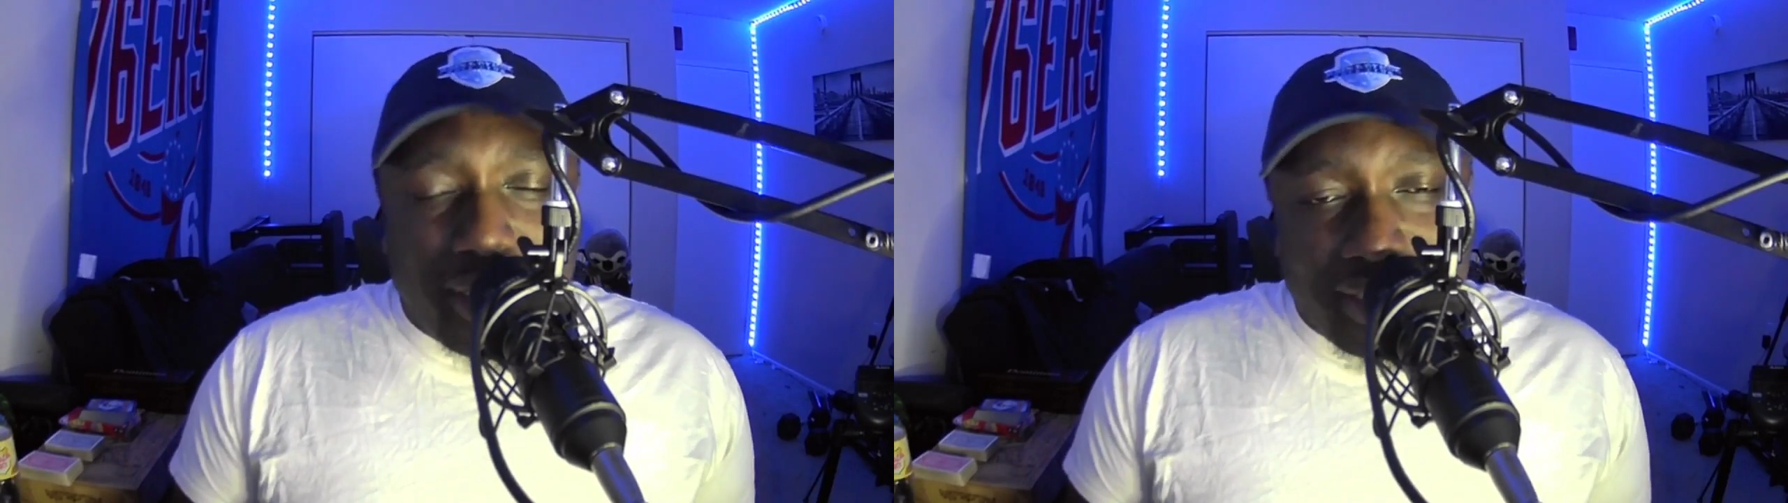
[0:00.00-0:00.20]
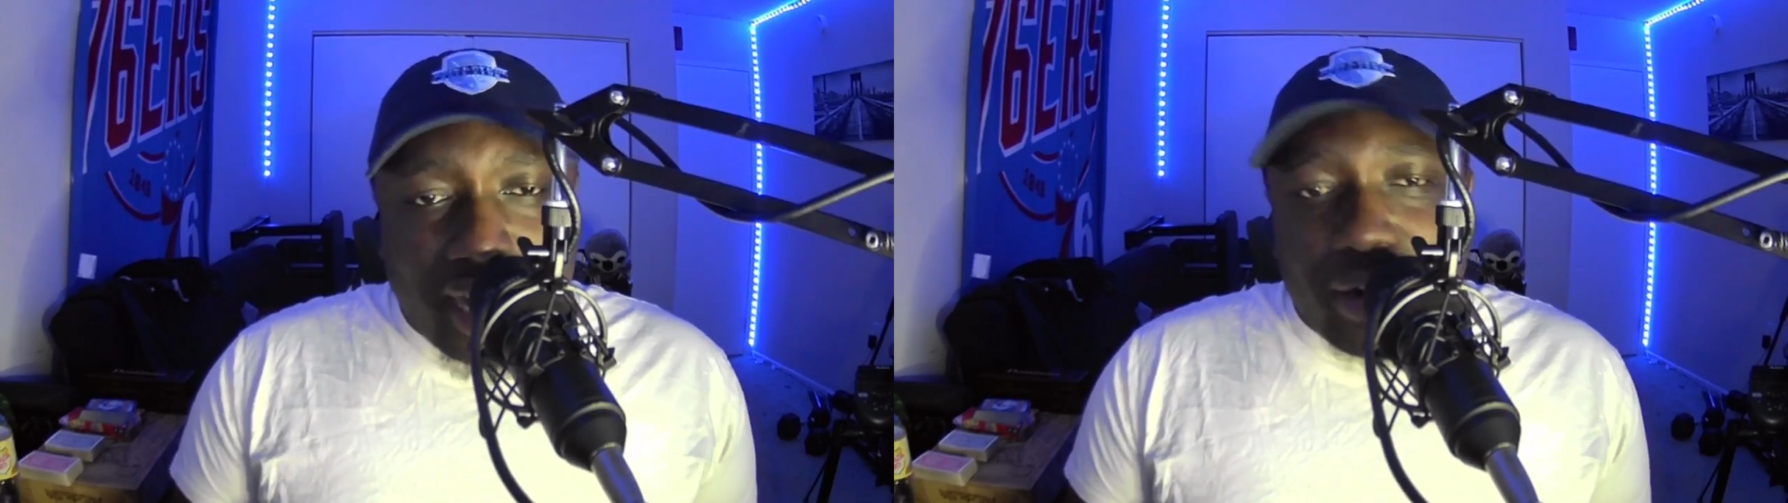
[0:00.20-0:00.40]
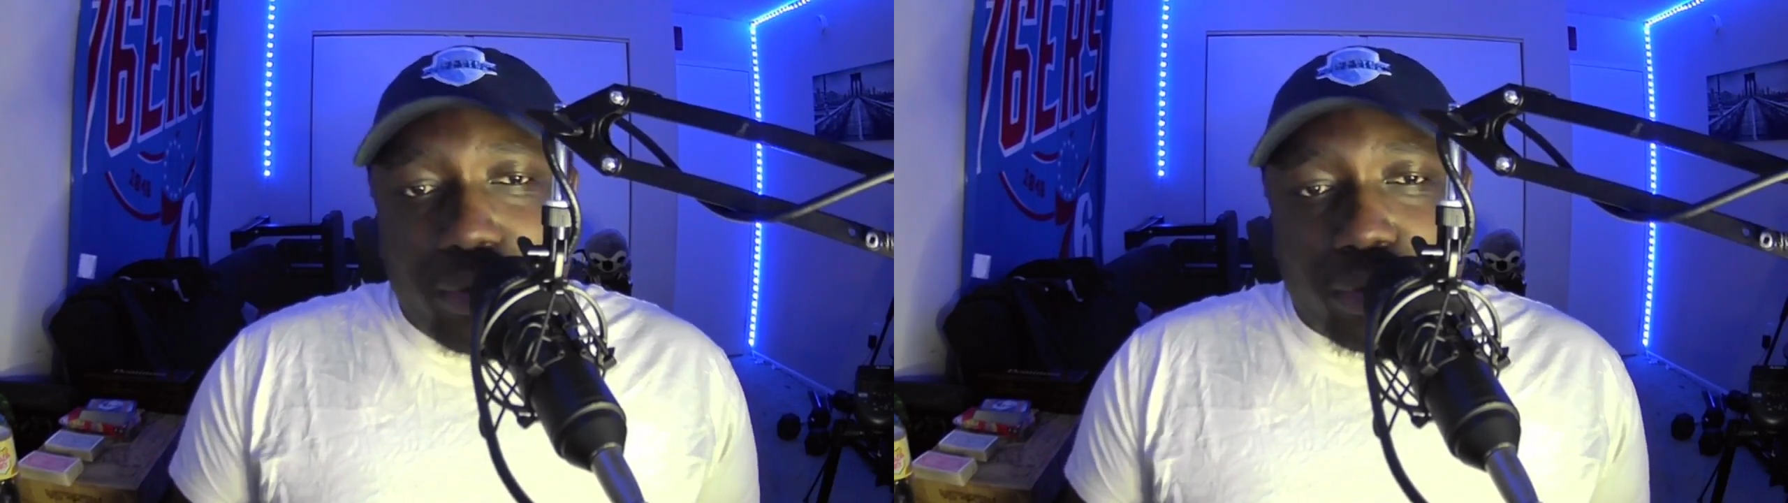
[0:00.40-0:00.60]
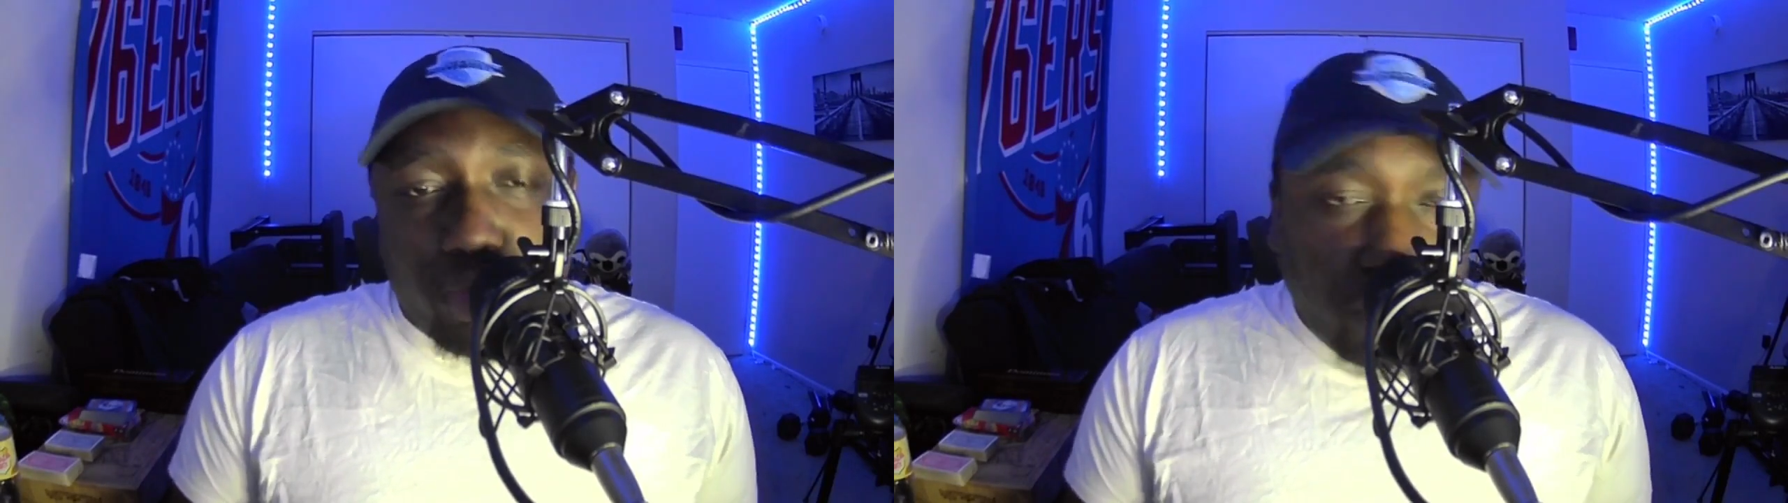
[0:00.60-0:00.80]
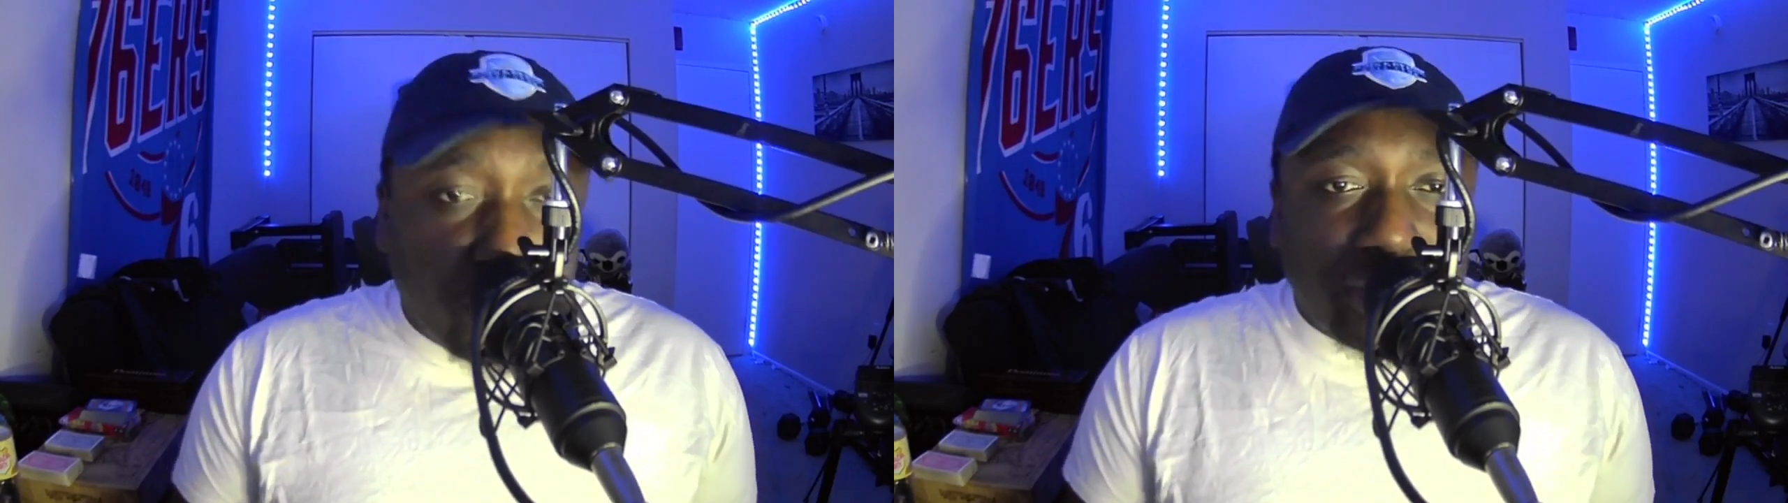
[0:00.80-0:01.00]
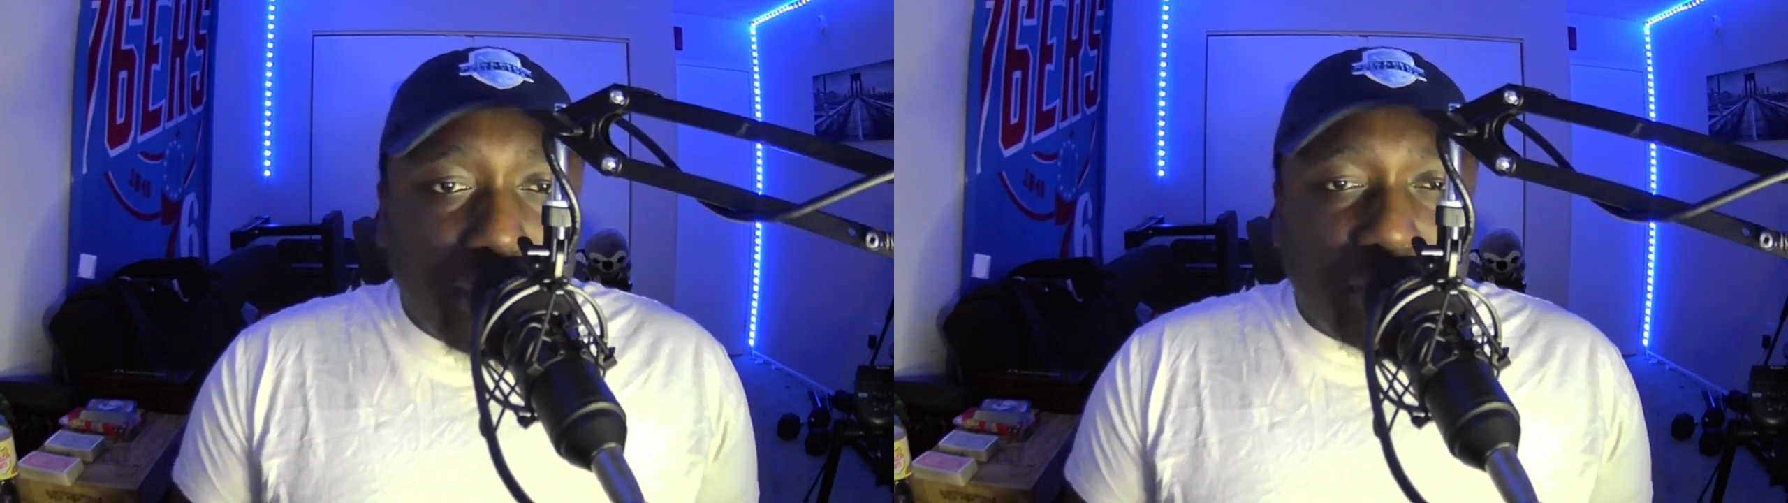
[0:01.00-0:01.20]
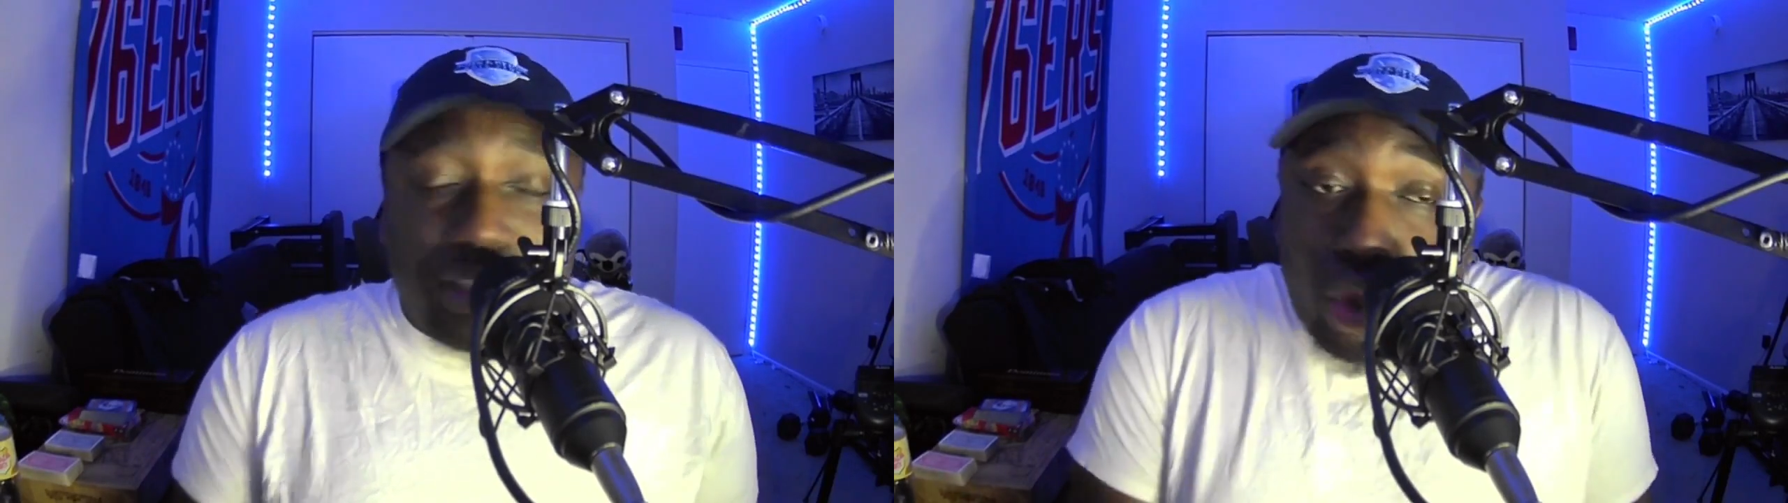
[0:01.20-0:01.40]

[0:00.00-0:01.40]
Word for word: titled the world championship.